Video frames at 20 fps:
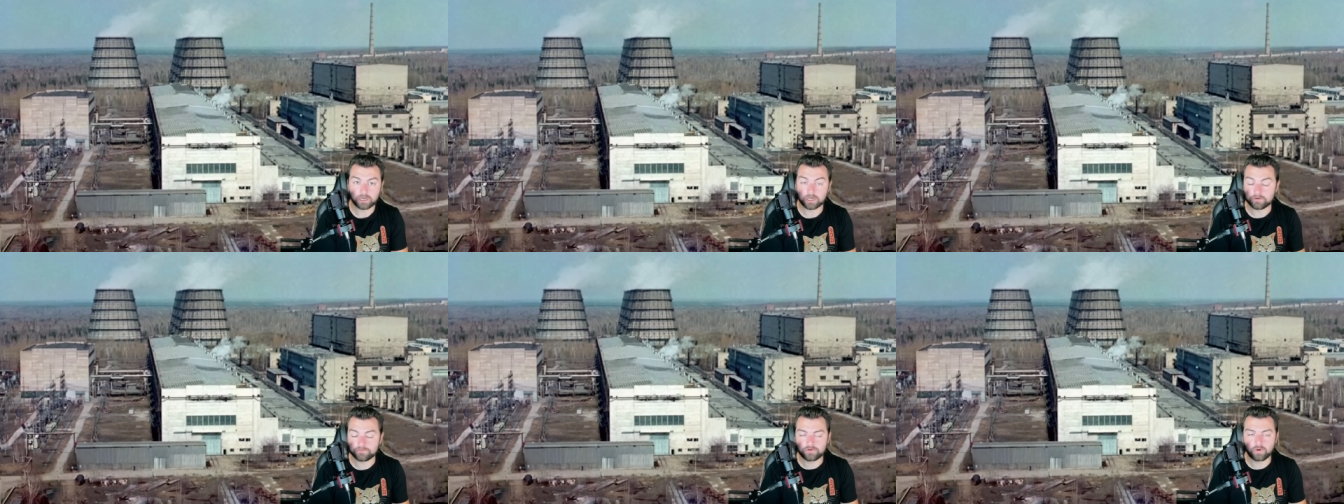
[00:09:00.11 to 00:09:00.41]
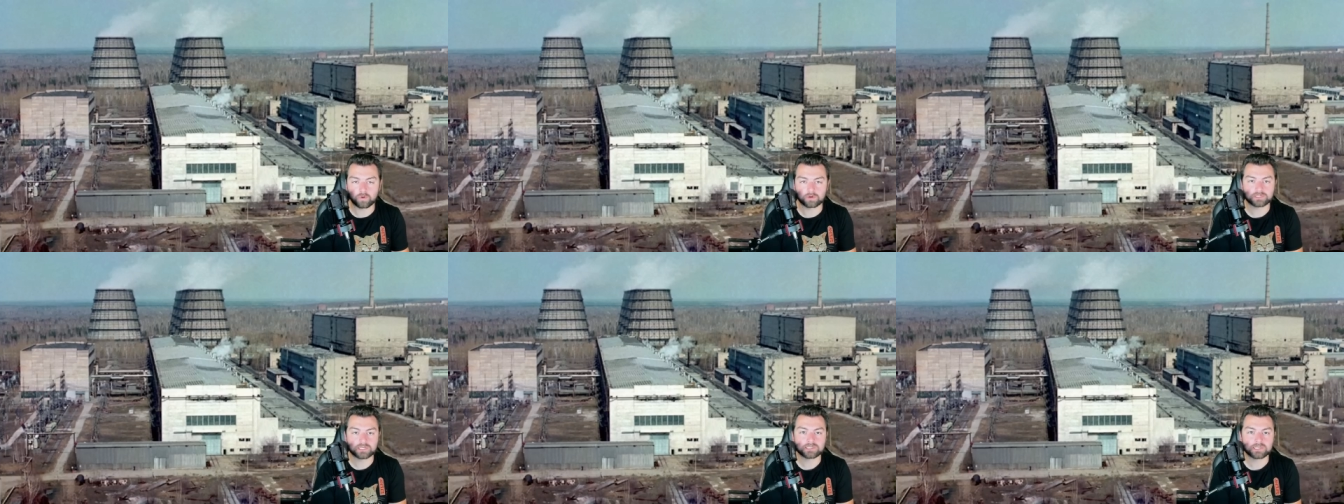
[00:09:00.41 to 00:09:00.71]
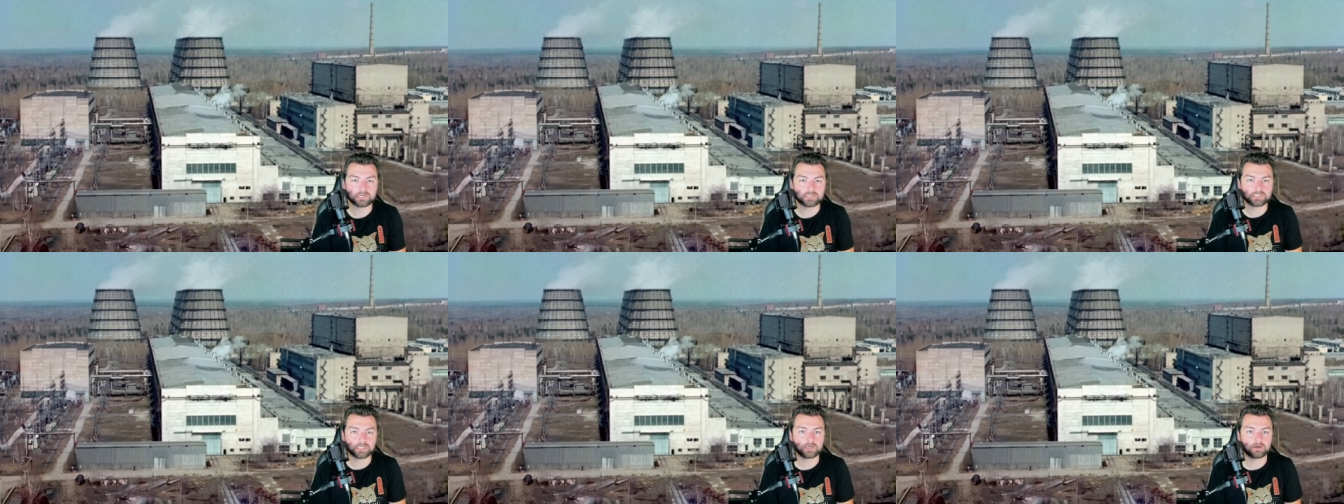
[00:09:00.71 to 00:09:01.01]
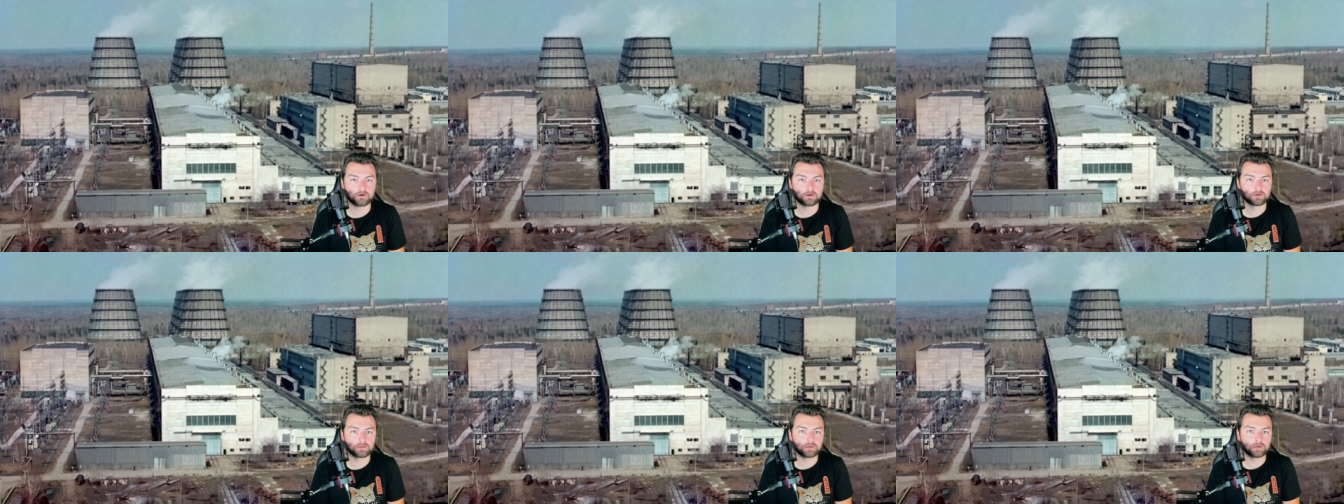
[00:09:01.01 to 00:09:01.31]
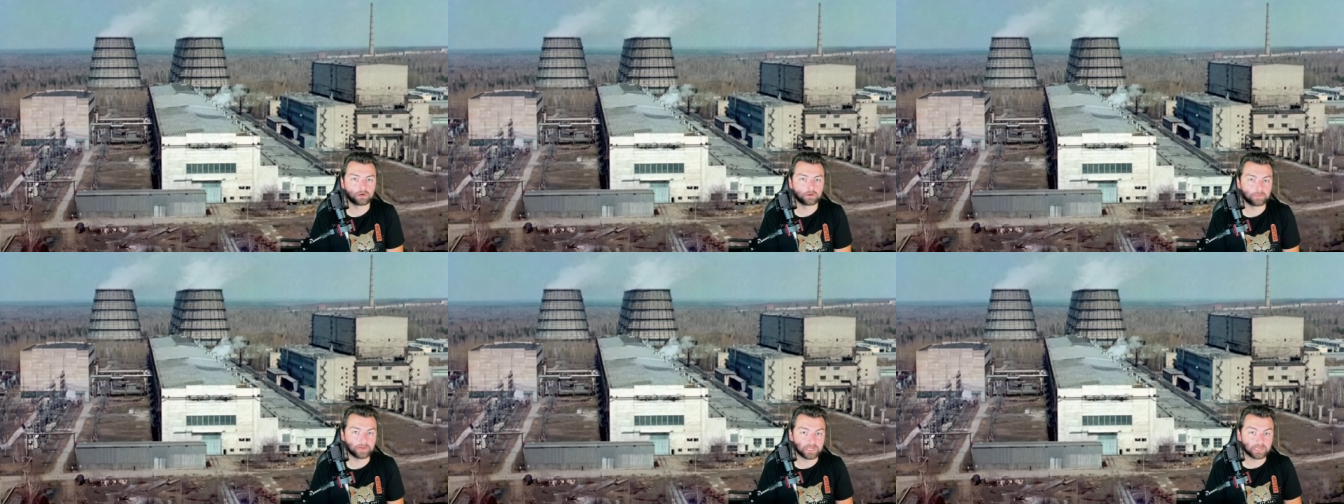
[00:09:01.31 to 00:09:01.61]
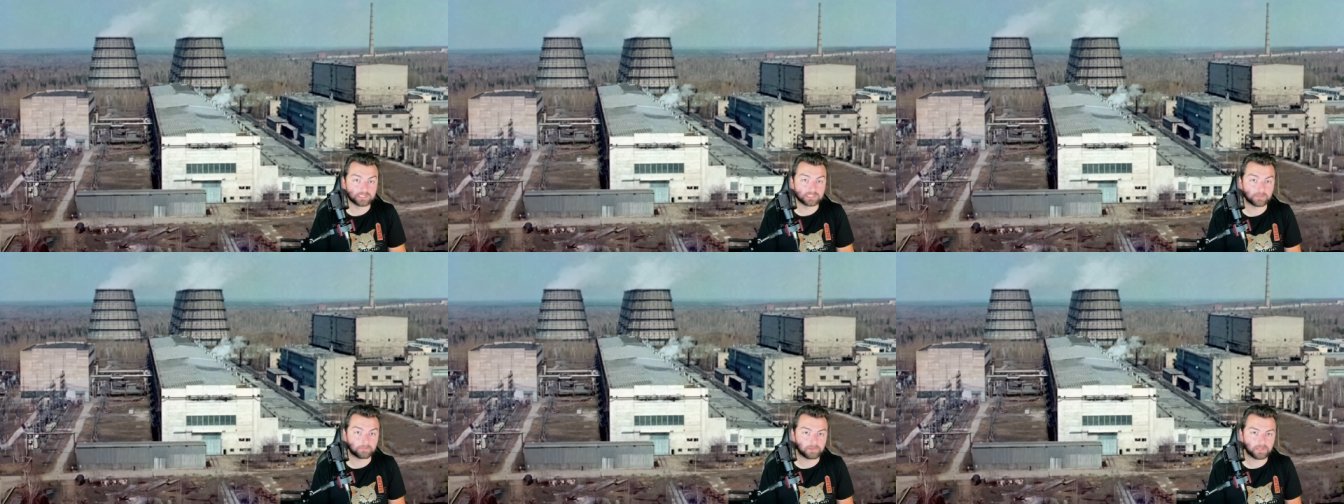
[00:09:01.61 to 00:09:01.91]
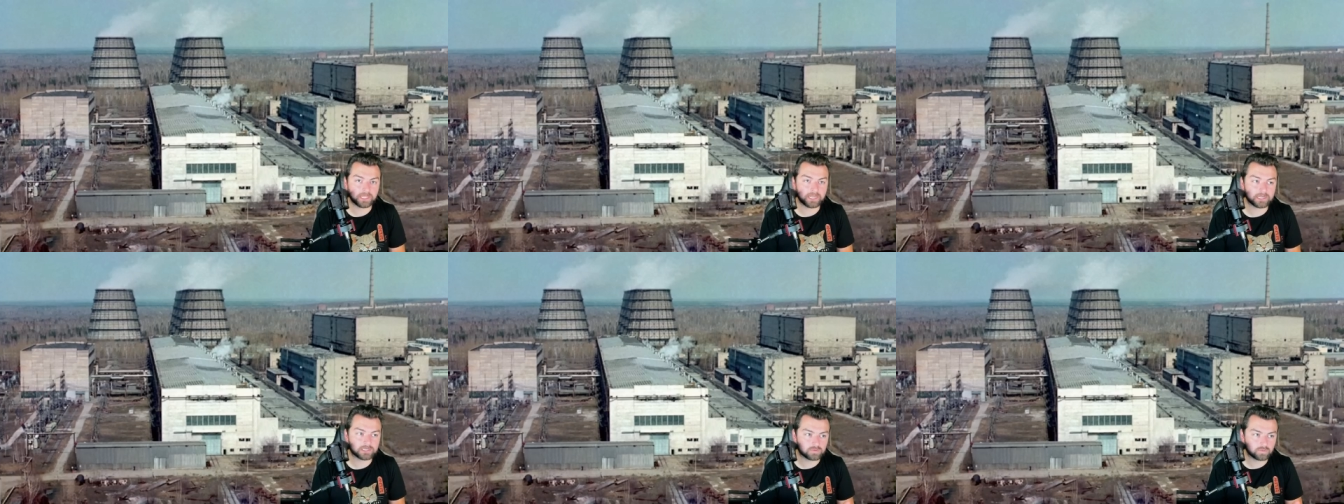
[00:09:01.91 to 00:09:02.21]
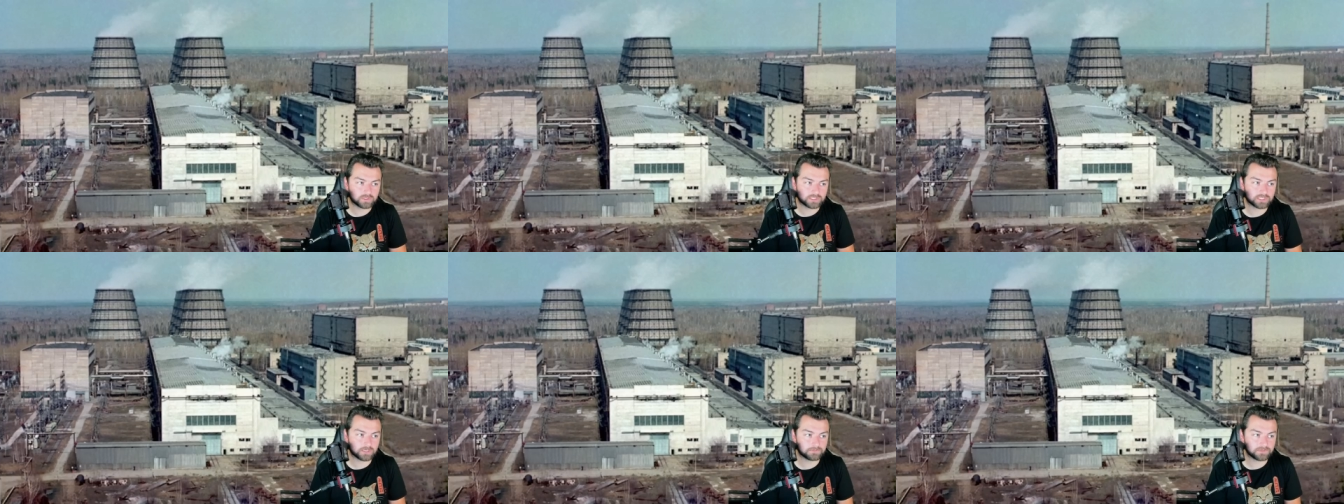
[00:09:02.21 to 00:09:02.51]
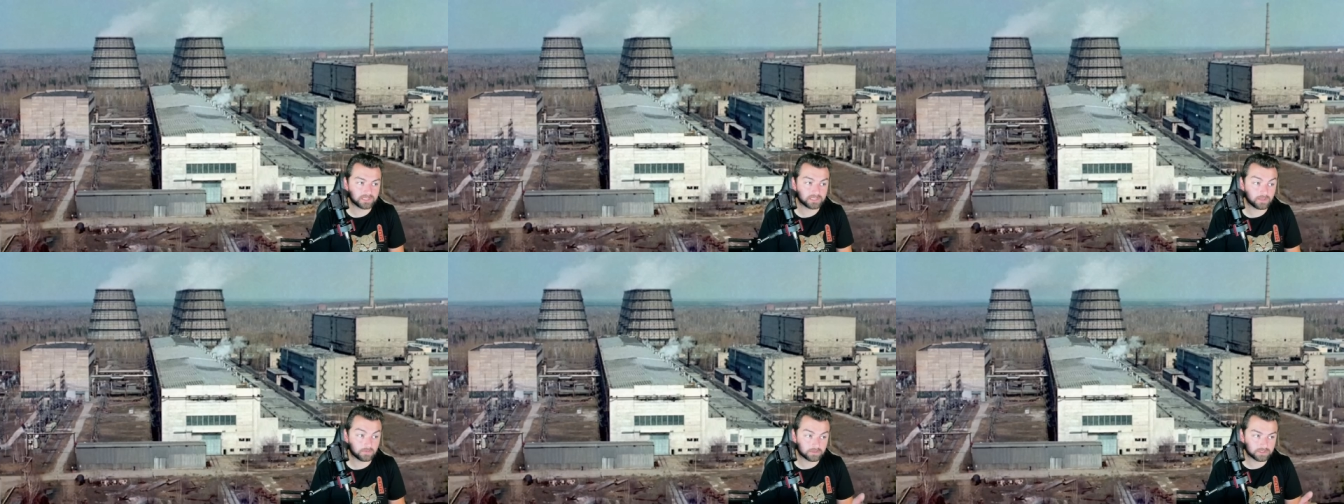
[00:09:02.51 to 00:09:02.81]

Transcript: And of course, as I said earlier, because the plant was something that was